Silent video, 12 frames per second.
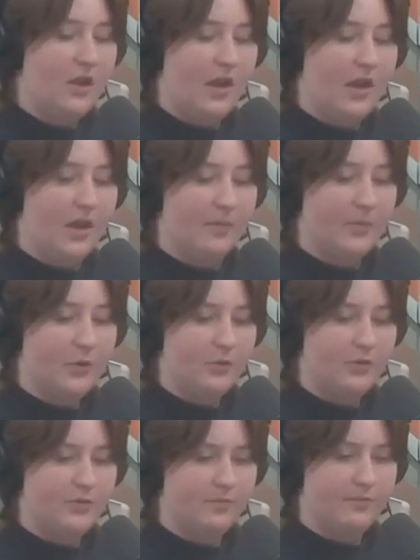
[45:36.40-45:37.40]

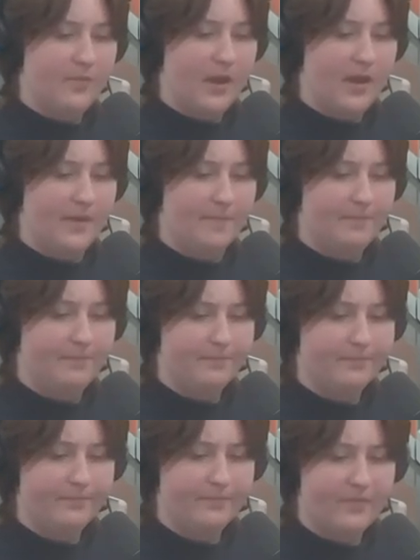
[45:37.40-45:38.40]
who's
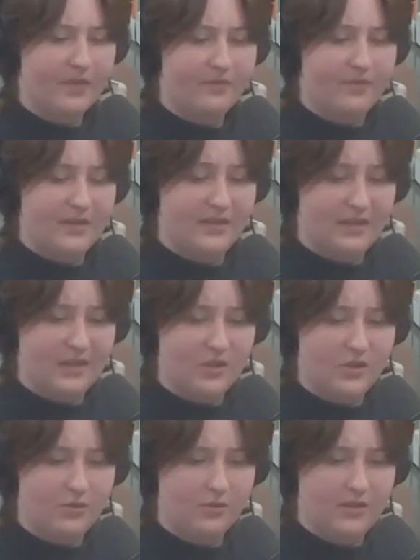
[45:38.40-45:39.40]
facing
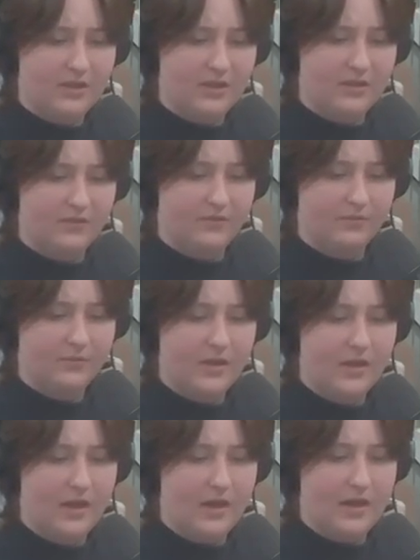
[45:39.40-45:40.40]
issues is
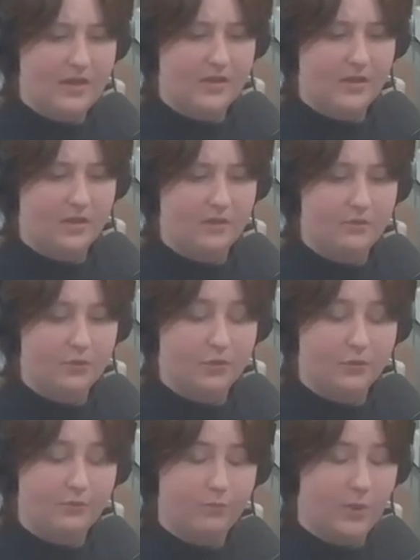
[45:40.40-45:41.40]
in
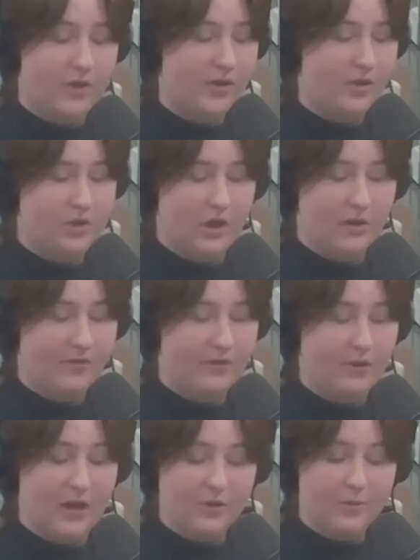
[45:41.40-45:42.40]
one of the geography
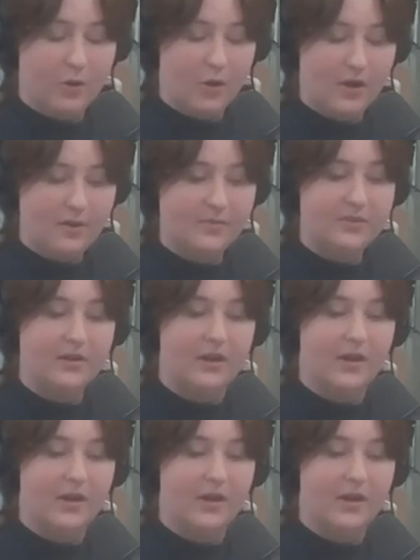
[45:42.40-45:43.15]
graduate programs.